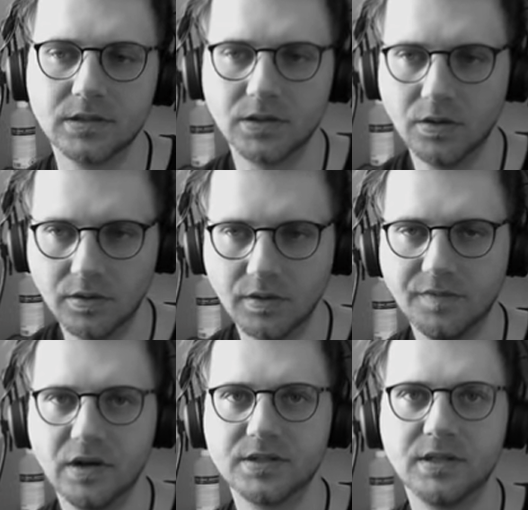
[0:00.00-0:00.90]
So the
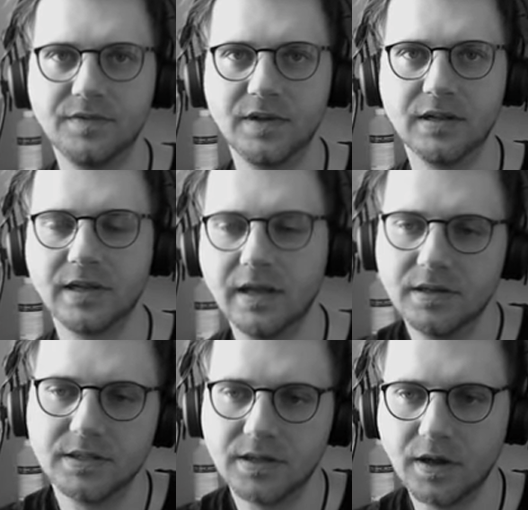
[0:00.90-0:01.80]
velocity field
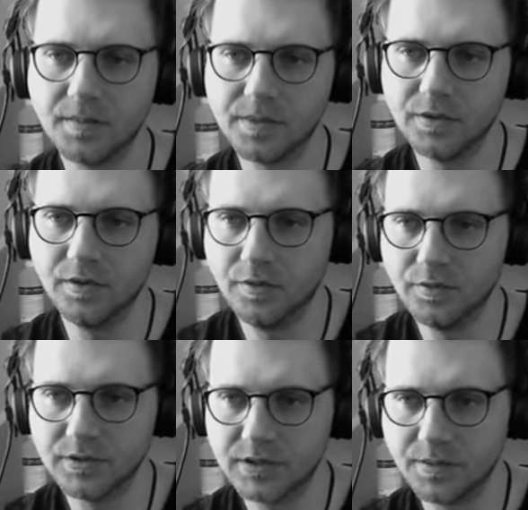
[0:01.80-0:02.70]
has the
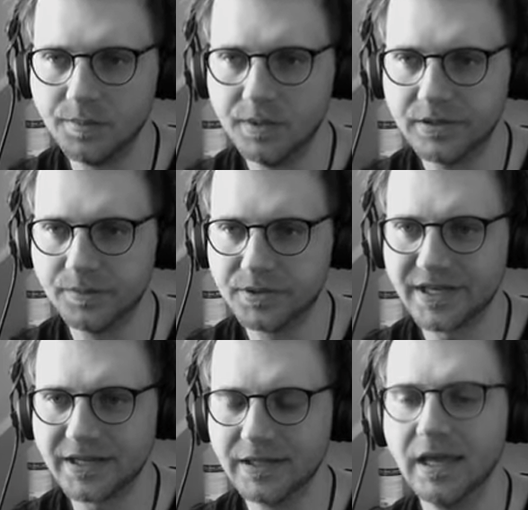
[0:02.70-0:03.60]
units meter per
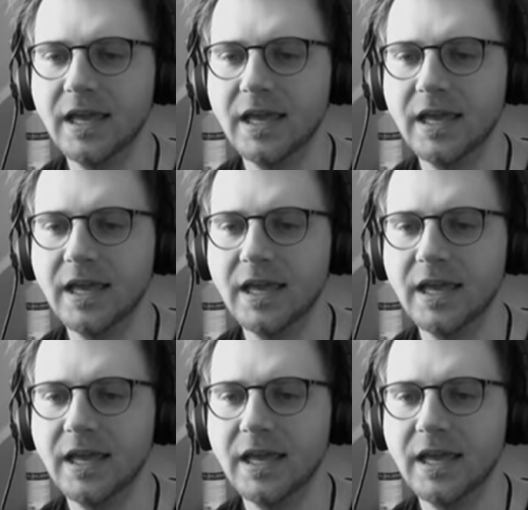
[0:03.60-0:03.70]
second.